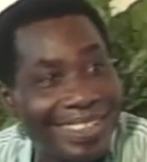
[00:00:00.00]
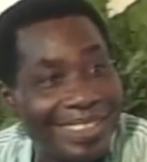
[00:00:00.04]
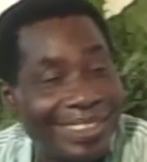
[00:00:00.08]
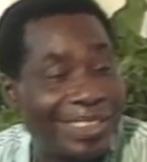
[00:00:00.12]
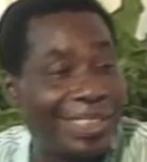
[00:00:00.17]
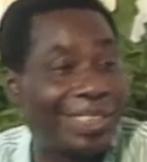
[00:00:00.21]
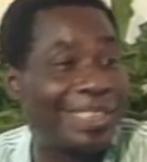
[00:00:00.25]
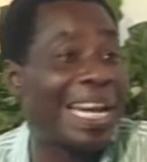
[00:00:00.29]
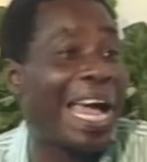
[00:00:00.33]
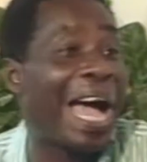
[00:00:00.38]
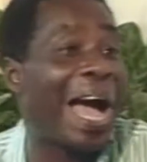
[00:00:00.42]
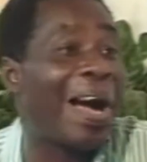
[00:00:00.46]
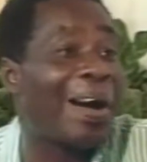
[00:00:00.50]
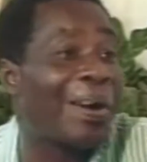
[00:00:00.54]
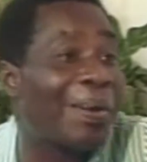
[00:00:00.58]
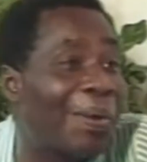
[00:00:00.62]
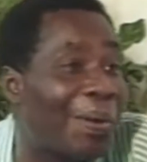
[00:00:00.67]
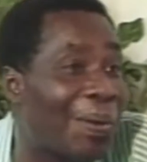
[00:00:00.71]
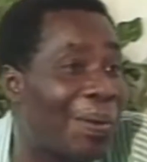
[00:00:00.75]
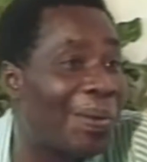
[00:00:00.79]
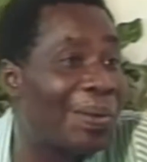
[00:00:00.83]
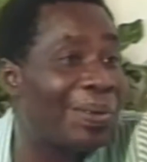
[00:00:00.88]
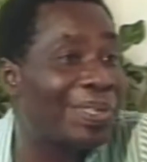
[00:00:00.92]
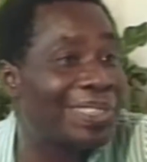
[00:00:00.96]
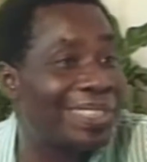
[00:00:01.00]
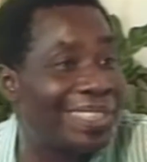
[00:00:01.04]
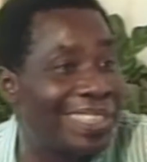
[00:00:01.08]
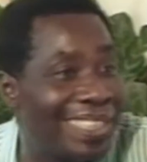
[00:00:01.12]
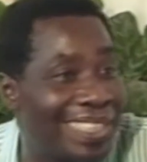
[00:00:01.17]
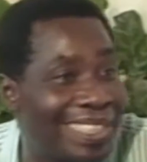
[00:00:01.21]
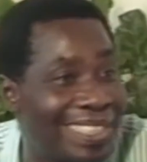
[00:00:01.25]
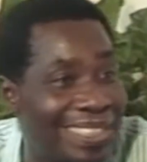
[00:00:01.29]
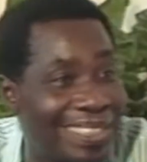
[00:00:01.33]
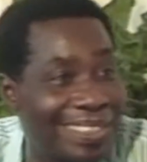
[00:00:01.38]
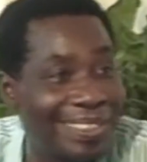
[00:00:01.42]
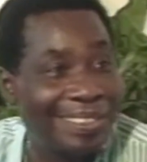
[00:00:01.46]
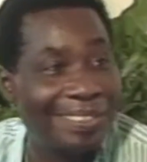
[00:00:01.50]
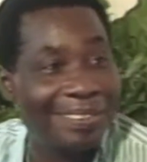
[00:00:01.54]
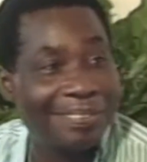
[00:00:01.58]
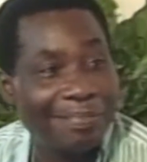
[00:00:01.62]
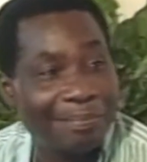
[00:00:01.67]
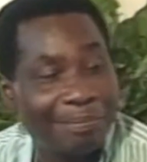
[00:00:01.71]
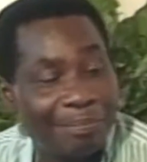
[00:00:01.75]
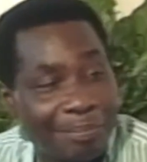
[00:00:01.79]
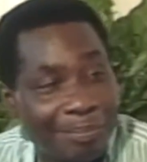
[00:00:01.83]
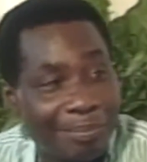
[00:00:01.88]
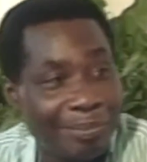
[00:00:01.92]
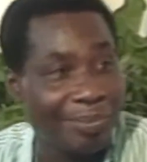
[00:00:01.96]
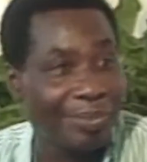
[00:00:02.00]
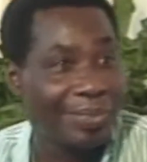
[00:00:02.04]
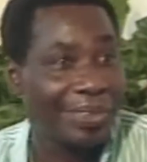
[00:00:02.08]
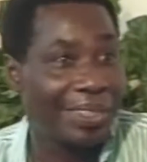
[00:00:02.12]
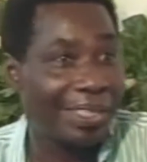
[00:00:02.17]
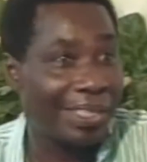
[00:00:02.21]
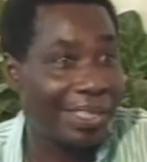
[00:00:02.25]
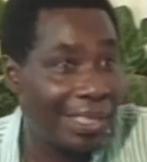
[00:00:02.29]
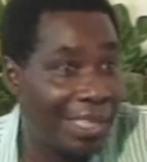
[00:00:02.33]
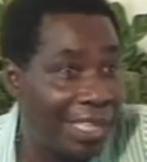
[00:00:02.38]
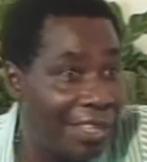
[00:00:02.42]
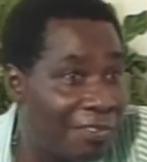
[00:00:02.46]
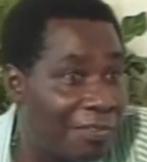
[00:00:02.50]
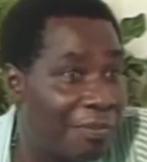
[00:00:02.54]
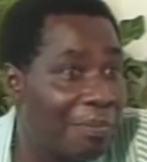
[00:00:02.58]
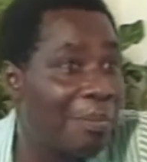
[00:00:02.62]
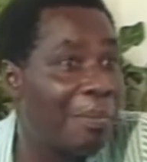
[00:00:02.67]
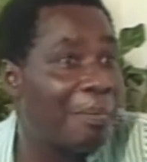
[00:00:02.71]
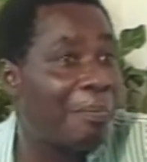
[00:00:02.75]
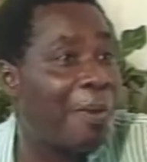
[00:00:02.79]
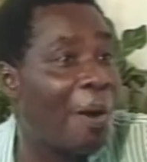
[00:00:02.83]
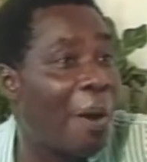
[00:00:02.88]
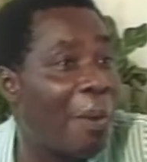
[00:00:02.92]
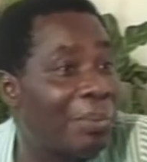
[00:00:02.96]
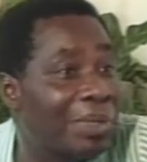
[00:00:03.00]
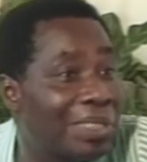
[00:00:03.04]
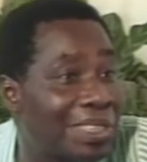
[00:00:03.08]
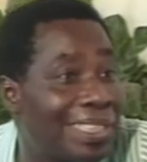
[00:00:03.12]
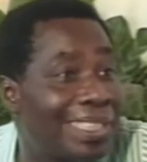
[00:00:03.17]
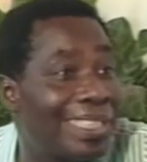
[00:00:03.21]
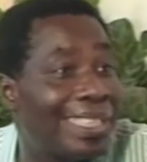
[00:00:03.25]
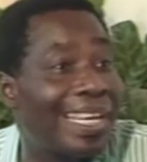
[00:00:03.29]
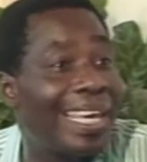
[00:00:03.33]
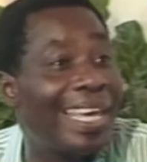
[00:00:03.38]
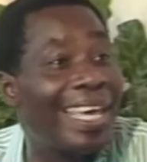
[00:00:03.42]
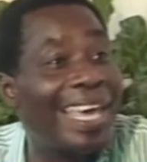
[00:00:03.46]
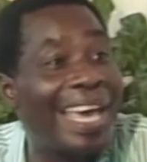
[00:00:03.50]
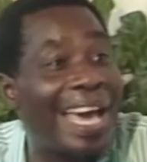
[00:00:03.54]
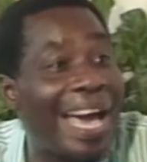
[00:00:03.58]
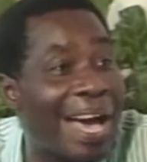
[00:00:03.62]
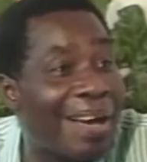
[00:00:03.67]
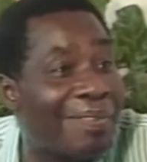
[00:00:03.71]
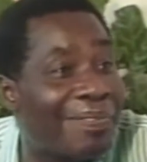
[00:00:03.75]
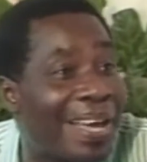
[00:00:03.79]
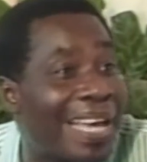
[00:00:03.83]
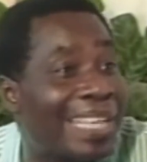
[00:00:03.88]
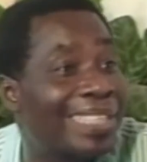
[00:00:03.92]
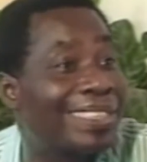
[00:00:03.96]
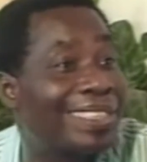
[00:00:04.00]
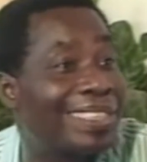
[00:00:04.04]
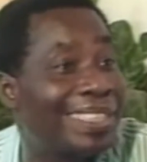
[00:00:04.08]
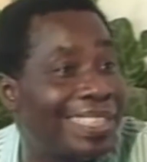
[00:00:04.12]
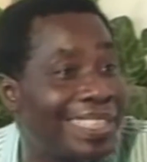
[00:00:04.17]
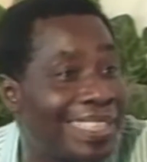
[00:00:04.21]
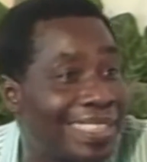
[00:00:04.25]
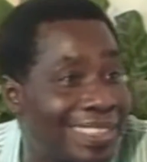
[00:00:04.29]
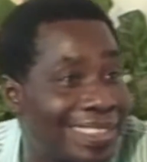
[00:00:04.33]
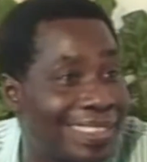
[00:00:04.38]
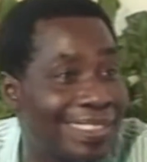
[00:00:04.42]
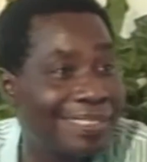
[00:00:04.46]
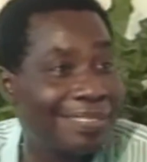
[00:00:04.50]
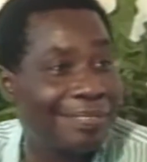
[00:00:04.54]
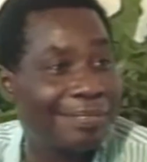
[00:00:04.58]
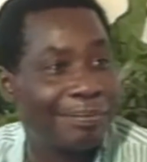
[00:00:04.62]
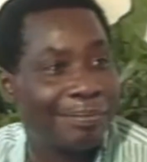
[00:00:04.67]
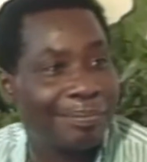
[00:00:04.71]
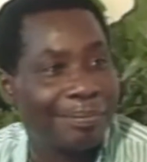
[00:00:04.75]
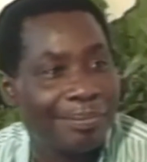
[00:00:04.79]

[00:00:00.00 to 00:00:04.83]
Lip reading: shango season, even pomsite have a season.